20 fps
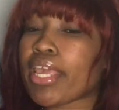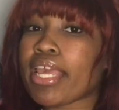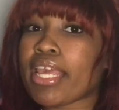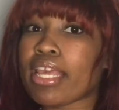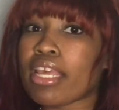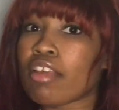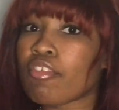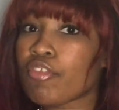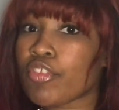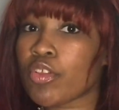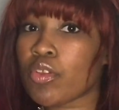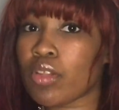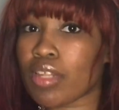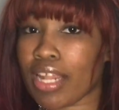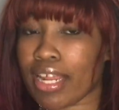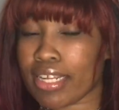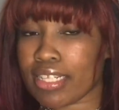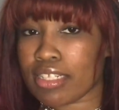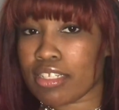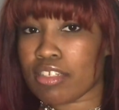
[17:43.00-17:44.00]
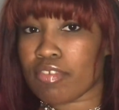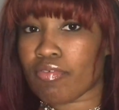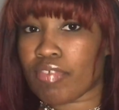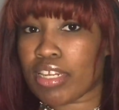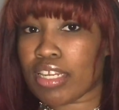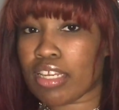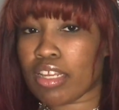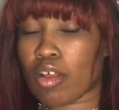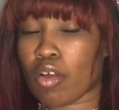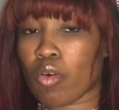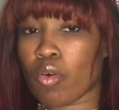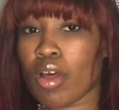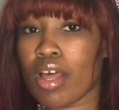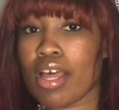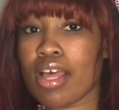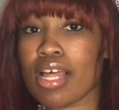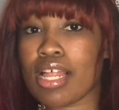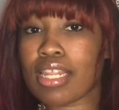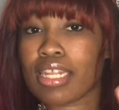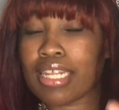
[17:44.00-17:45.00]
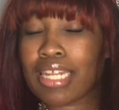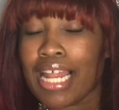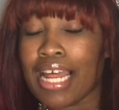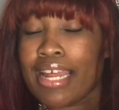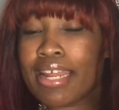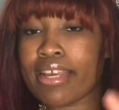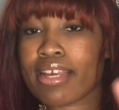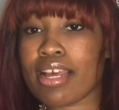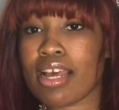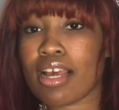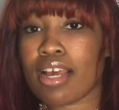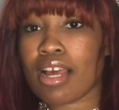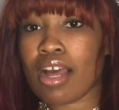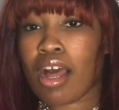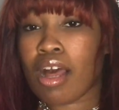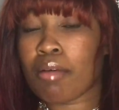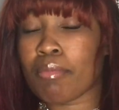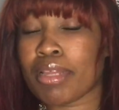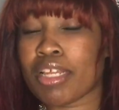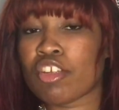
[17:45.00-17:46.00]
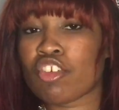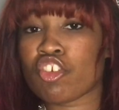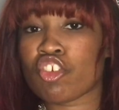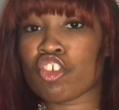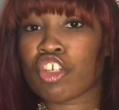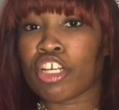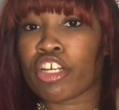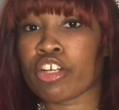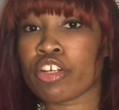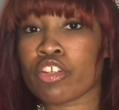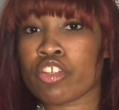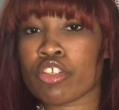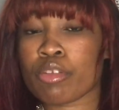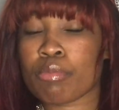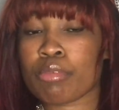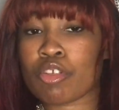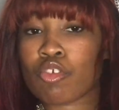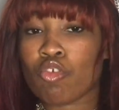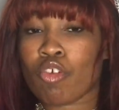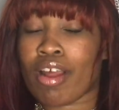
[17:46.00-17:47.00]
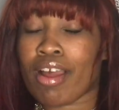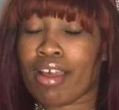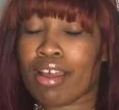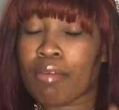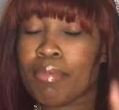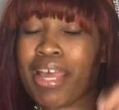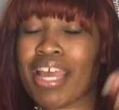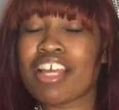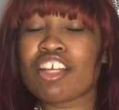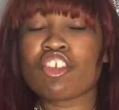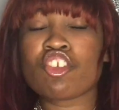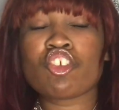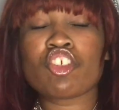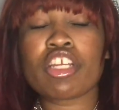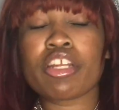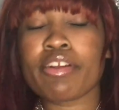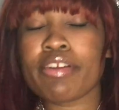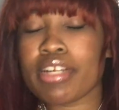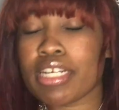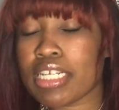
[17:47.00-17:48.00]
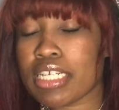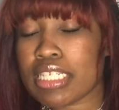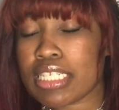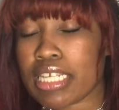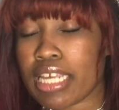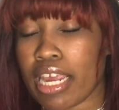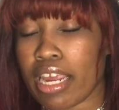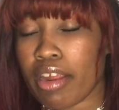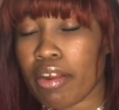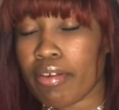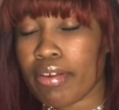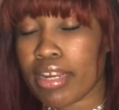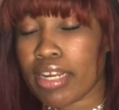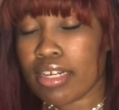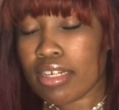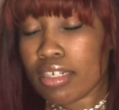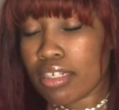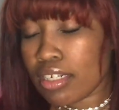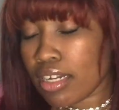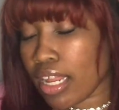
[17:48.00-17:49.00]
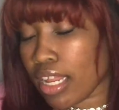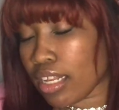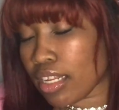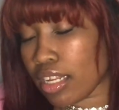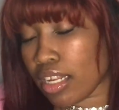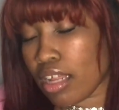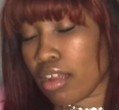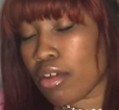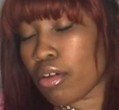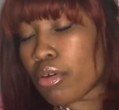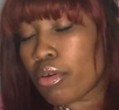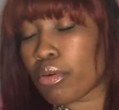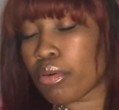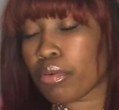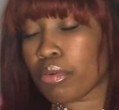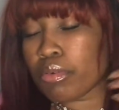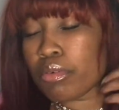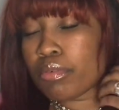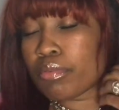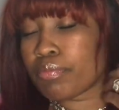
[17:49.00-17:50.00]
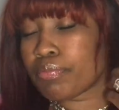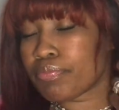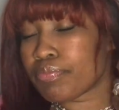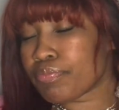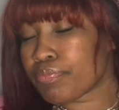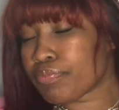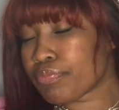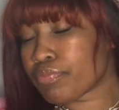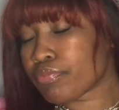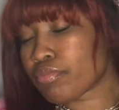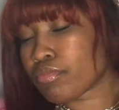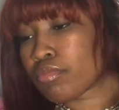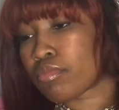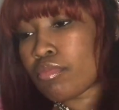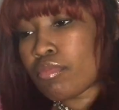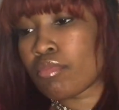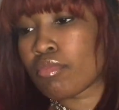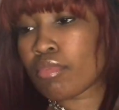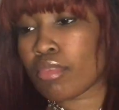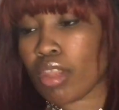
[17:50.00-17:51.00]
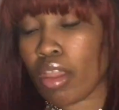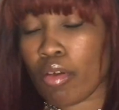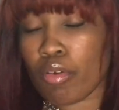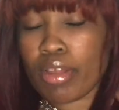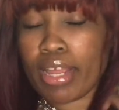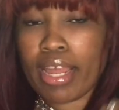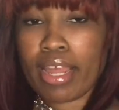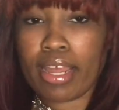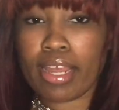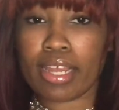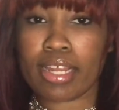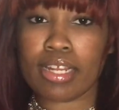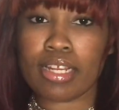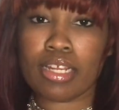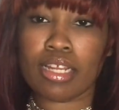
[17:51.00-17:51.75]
If you like this video, like, comment, share, subscribe. Sharing is caring. Hello. Okay.